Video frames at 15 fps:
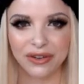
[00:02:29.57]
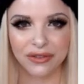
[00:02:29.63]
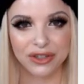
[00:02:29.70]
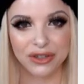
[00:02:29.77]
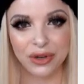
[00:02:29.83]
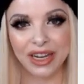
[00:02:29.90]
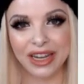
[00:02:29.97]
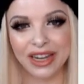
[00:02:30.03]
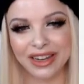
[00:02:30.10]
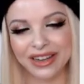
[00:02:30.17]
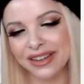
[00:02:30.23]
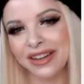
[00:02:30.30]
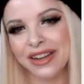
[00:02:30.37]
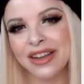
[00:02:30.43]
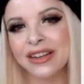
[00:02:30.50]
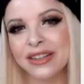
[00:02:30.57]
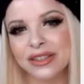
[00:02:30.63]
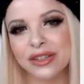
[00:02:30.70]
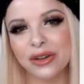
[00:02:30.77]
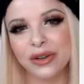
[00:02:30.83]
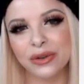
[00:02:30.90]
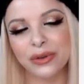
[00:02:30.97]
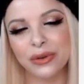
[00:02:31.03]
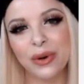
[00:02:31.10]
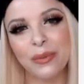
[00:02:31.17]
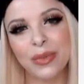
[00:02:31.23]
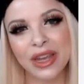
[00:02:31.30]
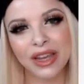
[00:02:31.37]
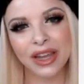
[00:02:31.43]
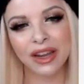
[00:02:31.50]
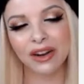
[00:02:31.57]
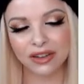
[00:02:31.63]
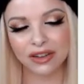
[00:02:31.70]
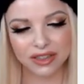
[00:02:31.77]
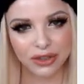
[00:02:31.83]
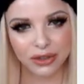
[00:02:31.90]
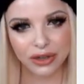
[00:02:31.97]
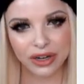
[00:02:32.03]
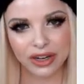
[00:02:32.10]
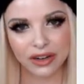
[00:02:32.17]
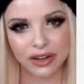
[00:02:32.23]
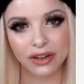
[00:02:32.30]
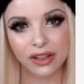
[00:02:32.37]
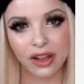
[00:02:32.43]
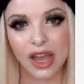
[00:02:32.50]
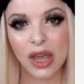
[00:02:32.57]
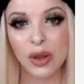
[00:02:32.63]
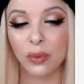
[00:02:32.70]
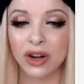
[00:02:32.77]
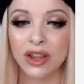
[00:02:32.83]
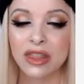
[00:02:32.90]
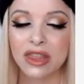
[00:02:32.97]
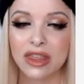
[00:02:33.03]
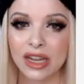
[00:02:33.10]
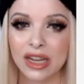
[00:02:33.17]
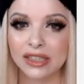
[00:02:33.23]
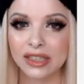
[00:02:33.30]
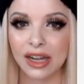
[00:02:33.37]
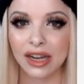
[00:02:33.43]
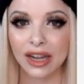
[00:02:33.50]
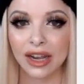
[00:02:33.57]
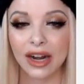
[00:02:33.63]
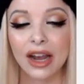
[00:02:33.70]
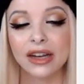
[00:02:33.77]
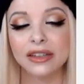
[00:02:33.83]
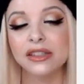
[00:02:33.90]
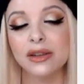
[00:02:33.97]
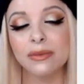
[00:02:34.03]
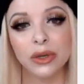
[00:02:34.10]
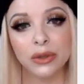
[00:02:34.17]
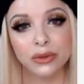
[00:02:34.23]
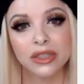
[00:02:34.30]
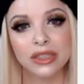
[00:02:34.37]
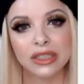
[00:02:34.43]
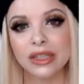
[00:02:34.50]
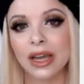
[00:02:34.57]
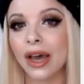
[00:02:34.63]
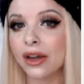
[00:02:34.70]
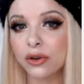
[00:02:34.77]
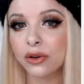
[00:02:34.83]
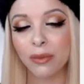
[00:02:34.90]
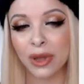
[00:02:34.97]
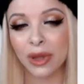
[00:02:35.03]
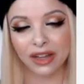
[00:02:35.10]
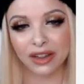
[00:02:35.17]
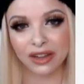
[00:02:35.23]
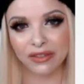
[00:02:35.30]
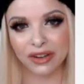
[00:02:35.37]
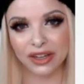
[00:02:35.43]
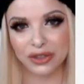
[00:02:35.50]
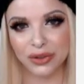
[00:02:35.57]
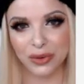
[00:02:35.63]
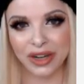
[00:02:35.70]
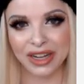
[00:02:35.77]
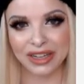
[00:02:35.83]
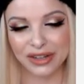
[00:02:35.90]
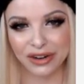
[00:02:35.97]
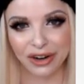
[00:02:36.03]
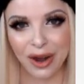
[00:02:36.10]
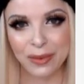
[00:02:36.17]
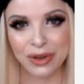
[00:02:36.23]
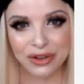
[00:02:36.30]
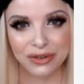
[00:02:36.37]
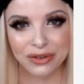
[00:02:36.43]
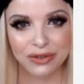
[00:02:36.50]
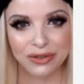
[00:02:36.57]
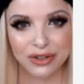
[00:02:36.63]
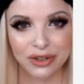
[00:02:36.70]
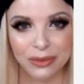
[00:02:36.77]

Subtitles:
things like, for example, you want to put an overlay and say hello or something. Let's just say pay attention.